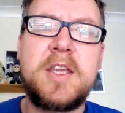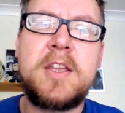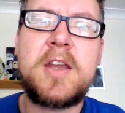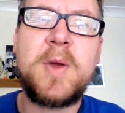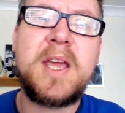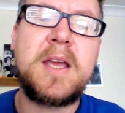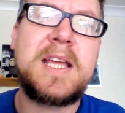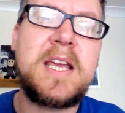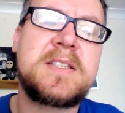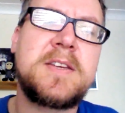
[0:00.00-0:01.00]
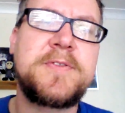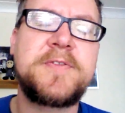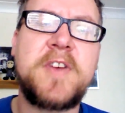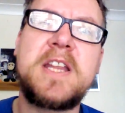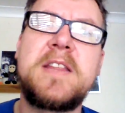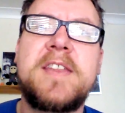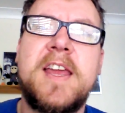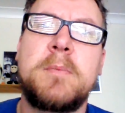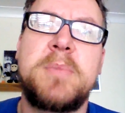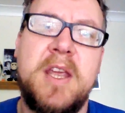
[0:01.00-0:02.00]
know, it's a funny thing
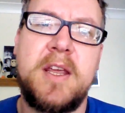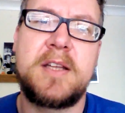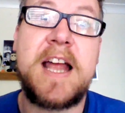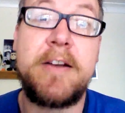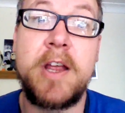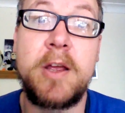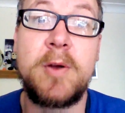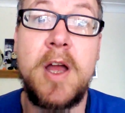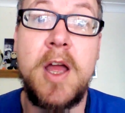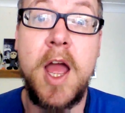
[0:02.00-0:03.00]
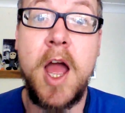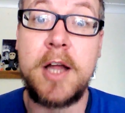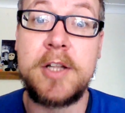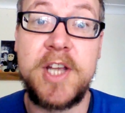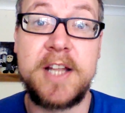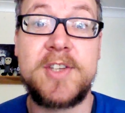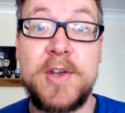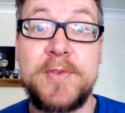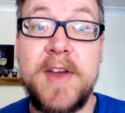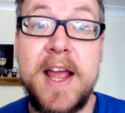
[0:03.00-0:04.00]
being a Dario Argento
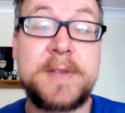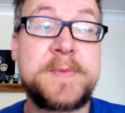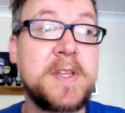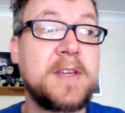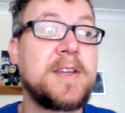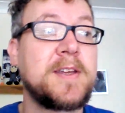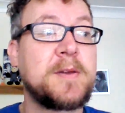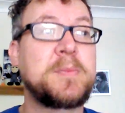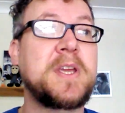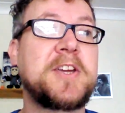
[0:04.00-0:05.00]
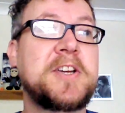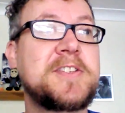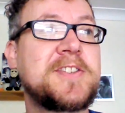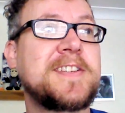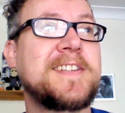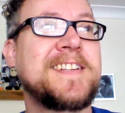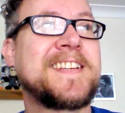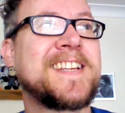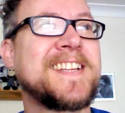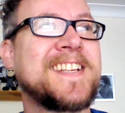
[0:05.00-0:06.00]
fan, because
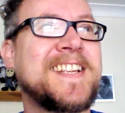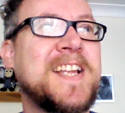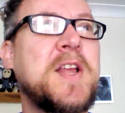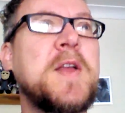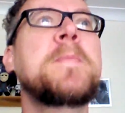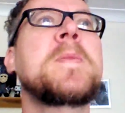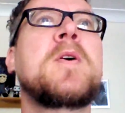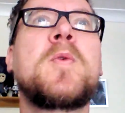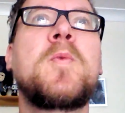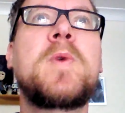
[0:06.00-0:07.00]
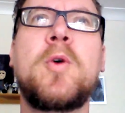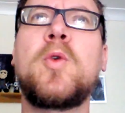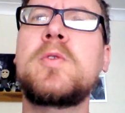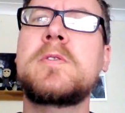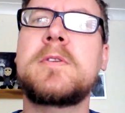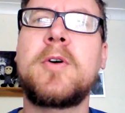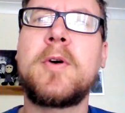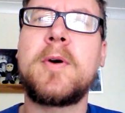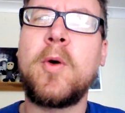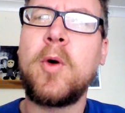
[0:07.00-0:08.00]
we all
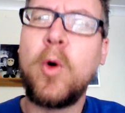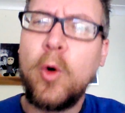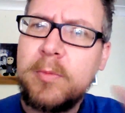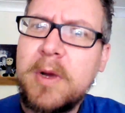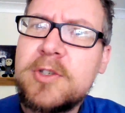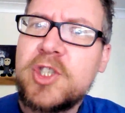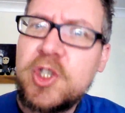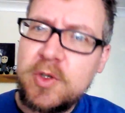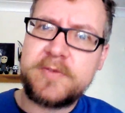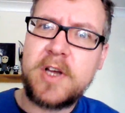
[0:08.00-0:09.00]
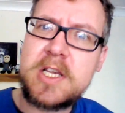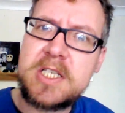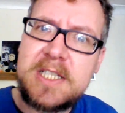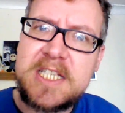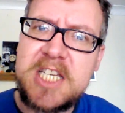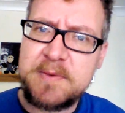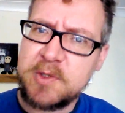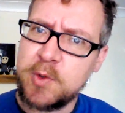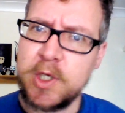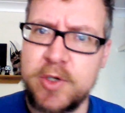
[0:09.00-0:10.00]
almost universally seem to
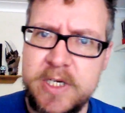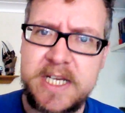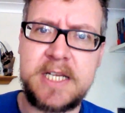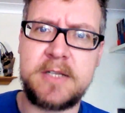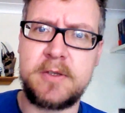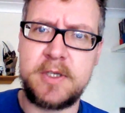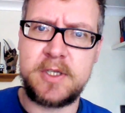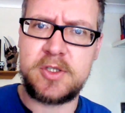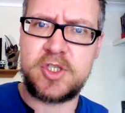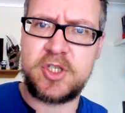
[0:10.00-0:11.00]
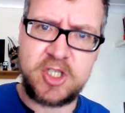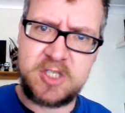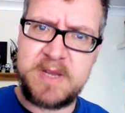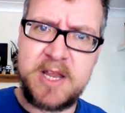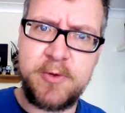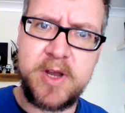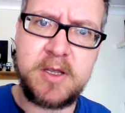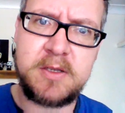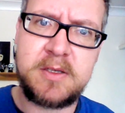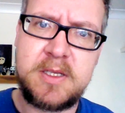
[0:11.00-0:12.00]
agree that Suspiria
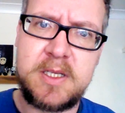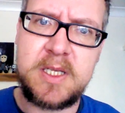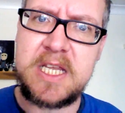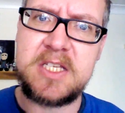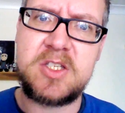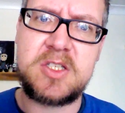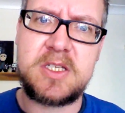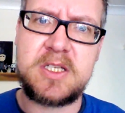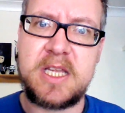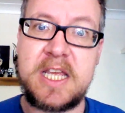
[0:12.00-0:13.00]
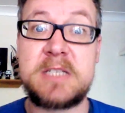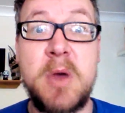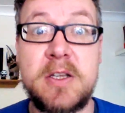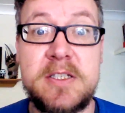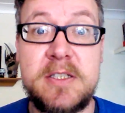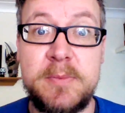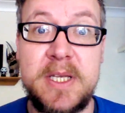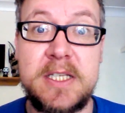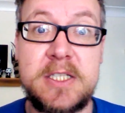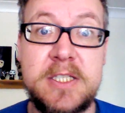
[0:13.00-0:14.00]
is his
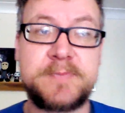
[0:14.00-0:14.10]
masterpiece.